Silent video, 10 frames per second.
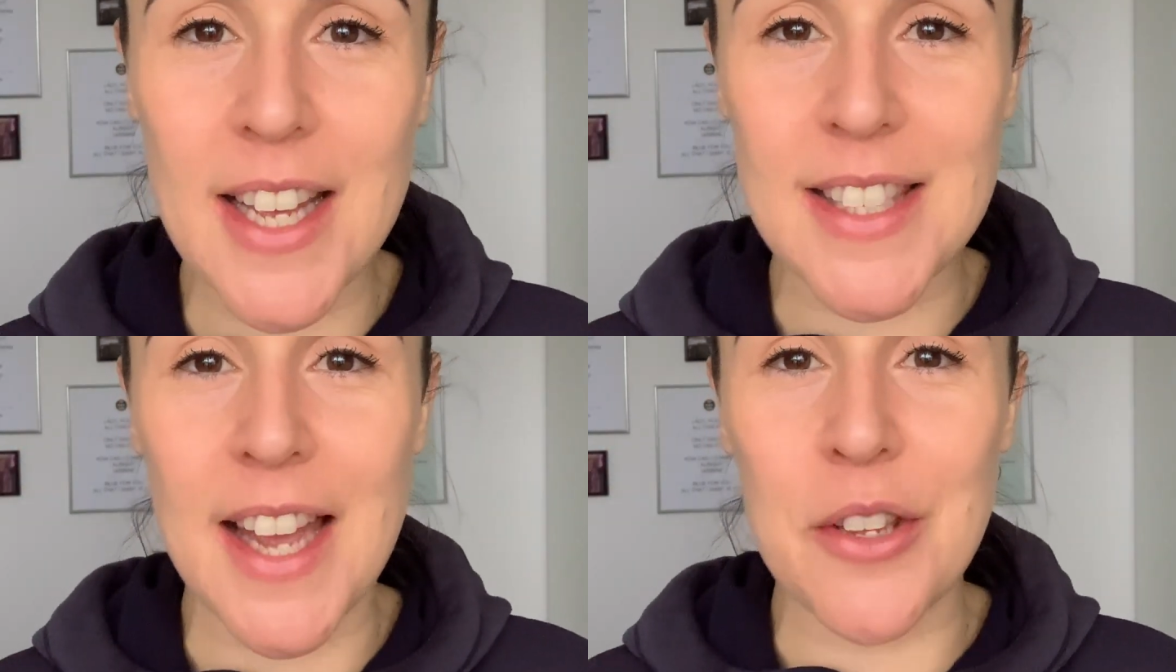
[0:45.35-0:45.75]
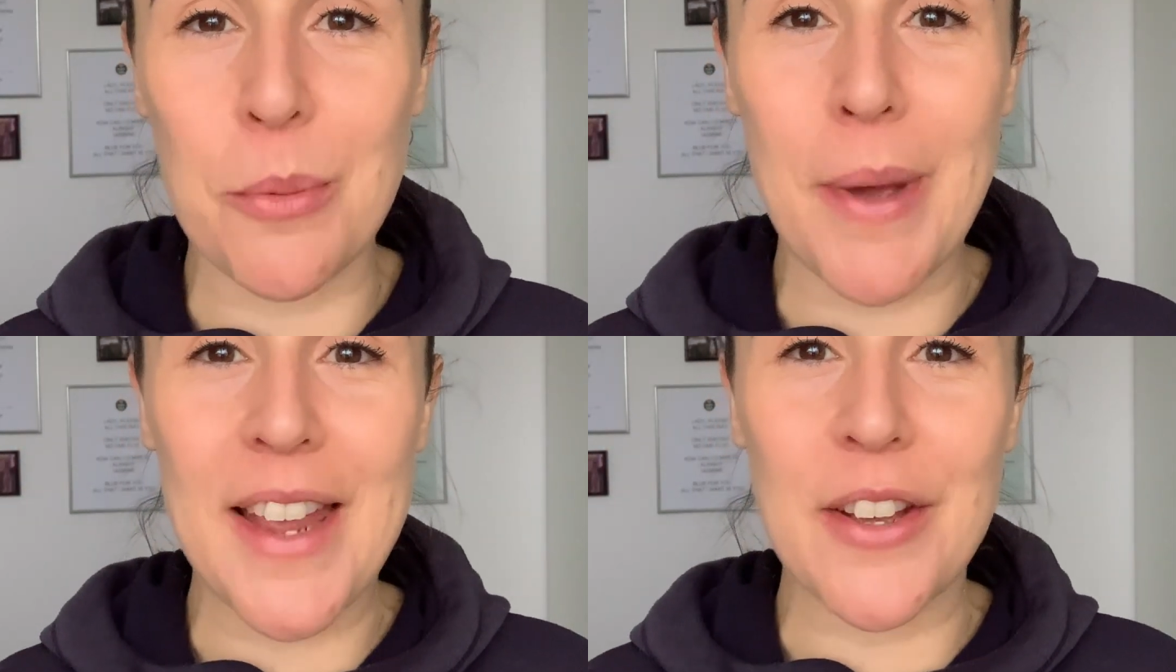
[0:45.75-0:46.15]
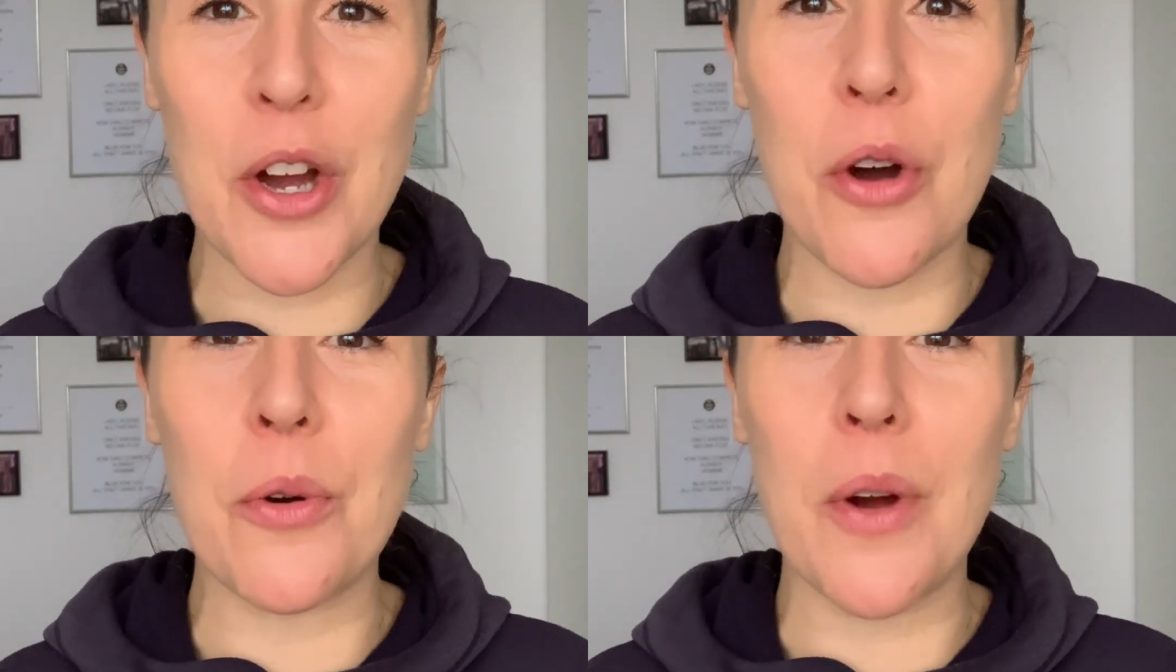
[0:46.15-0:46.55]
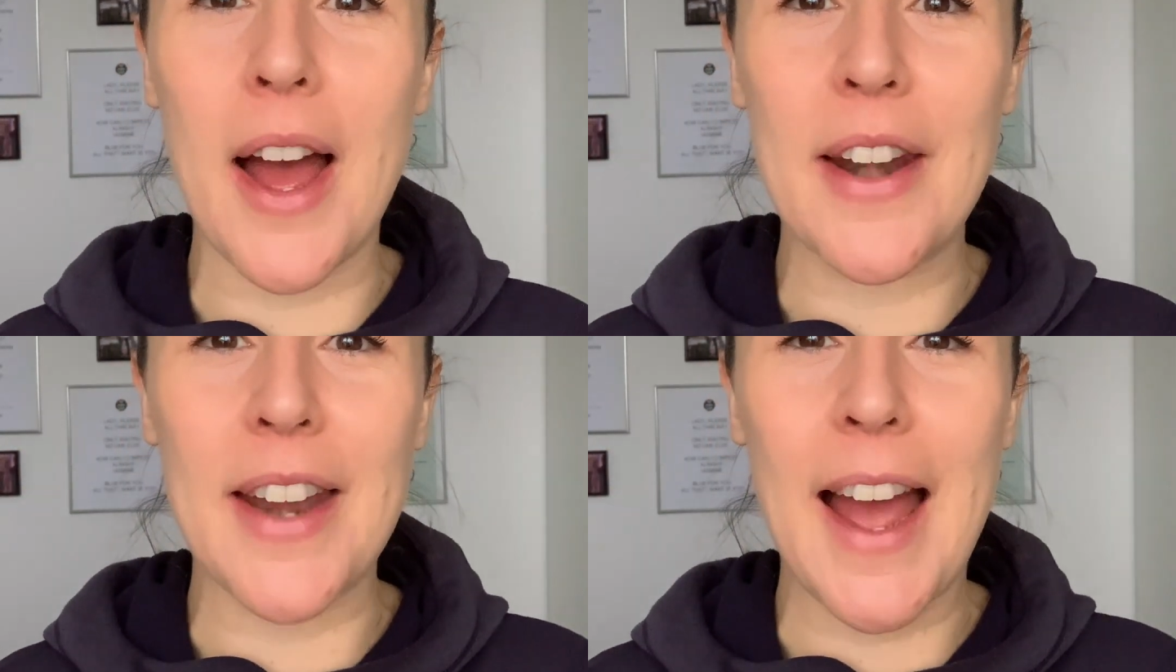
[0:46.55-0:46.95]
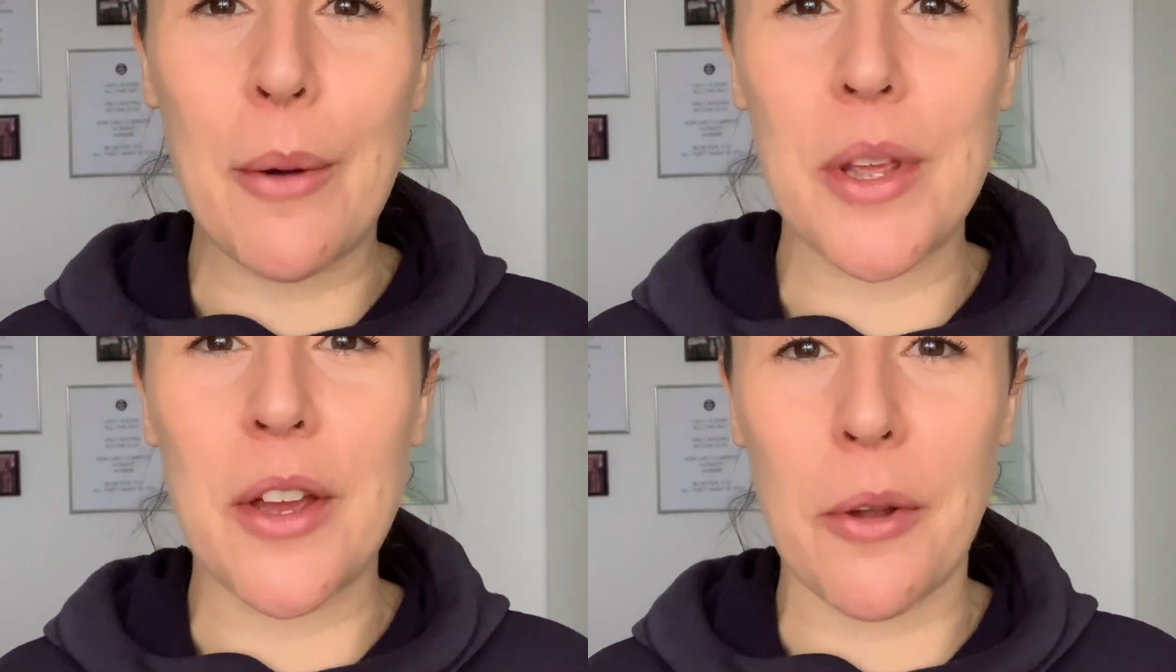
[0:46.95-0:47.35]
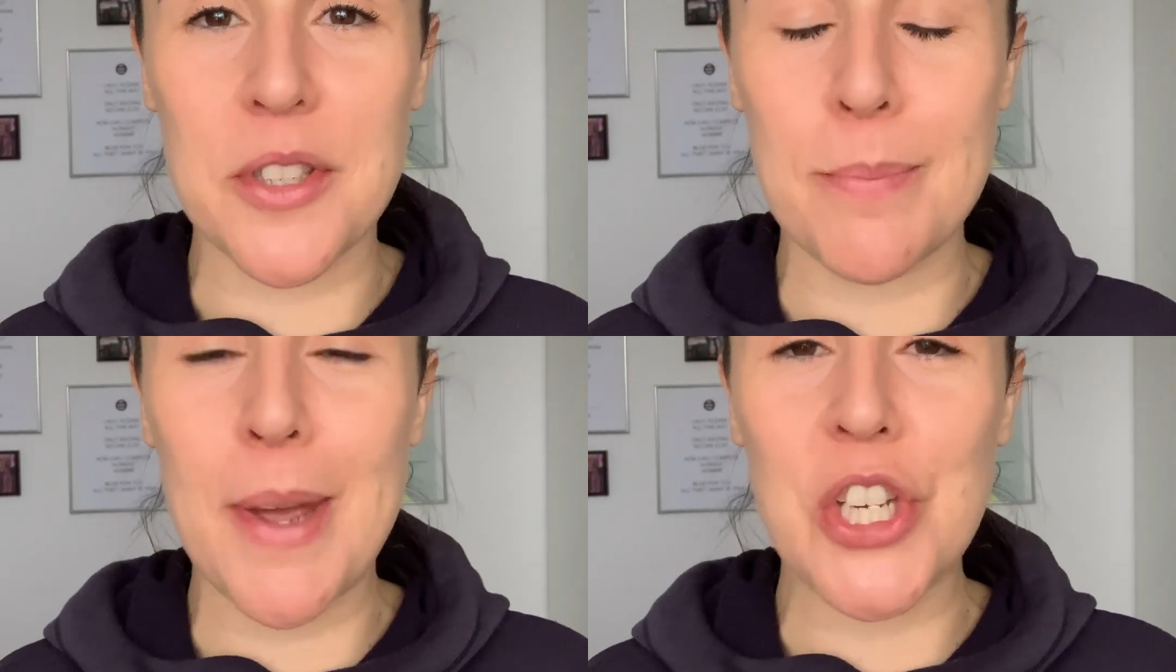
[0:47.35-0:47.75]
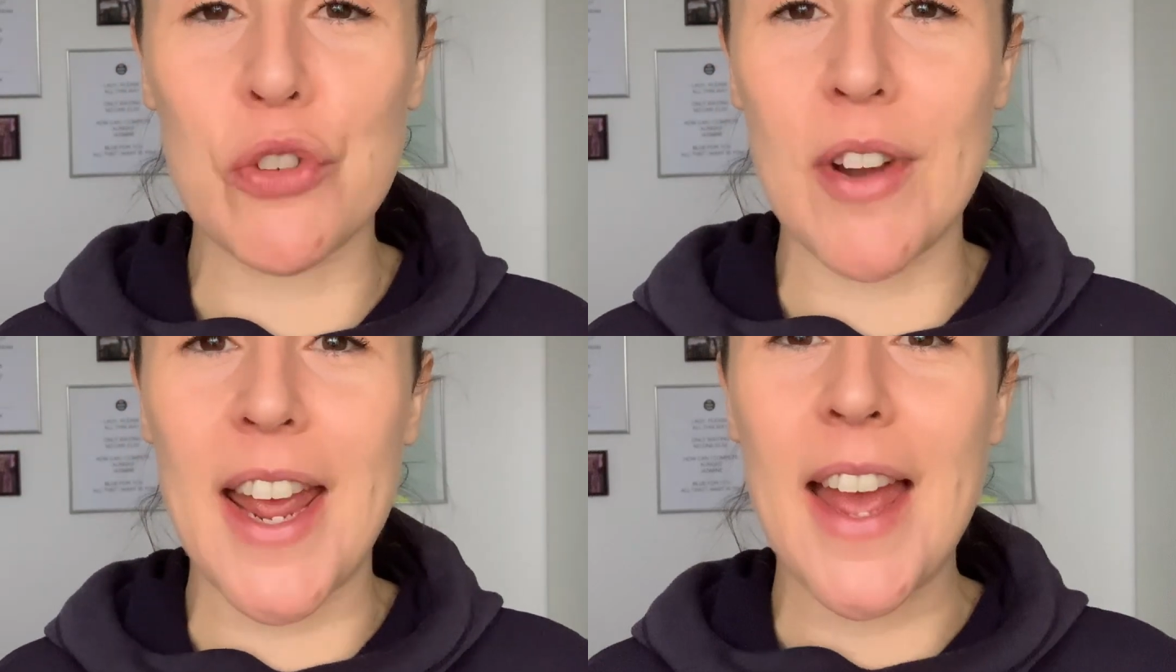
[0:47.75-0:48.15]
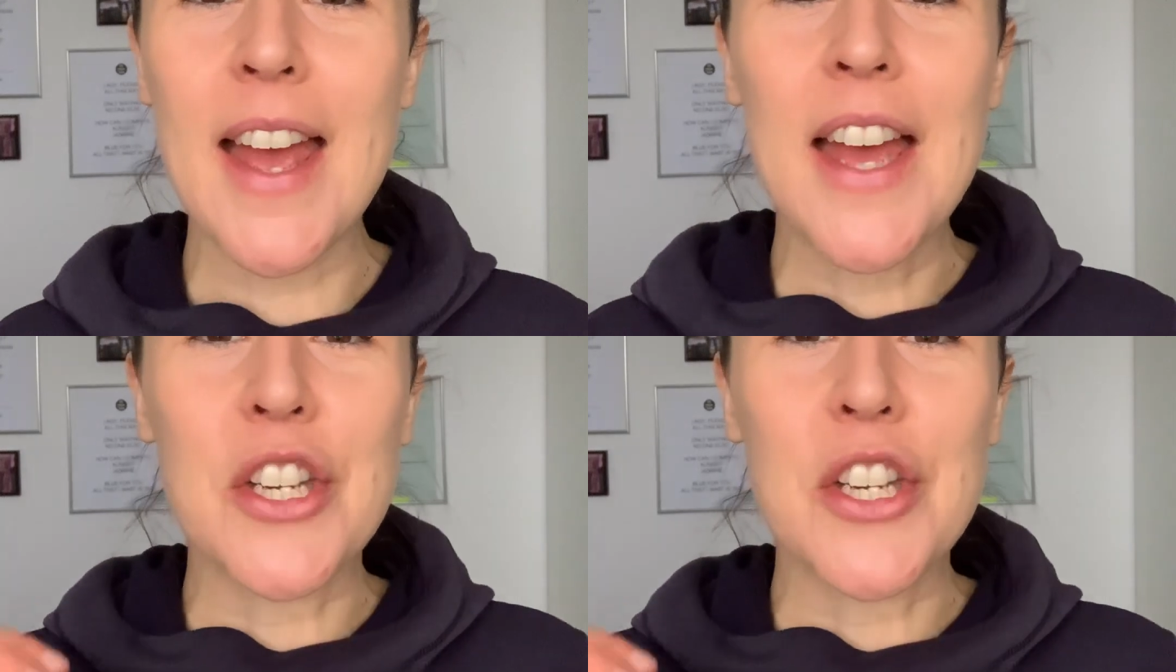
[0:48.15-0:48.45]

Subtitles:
Is that your main goal? And how are you going to measure it?